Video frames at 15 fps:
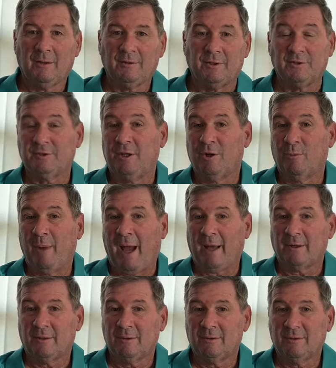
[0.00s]
Does gear
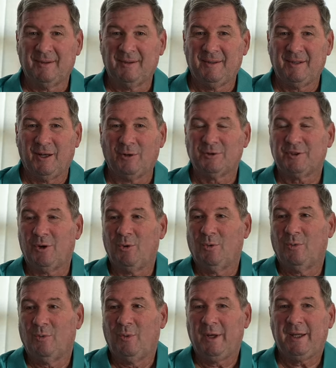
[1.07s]
matter? You know, so
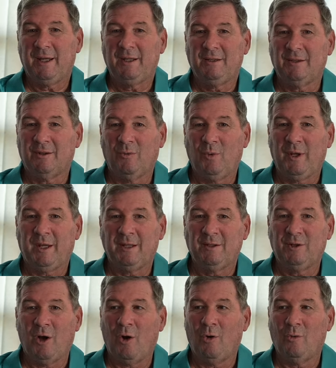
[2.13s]
we
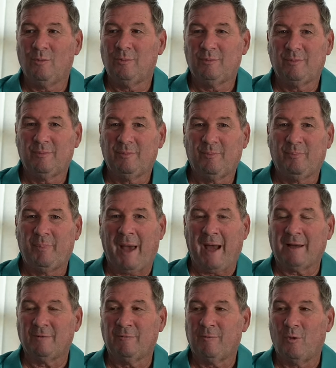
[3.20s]
can go
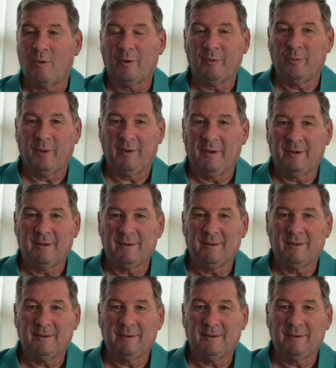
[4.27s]
back and forth with it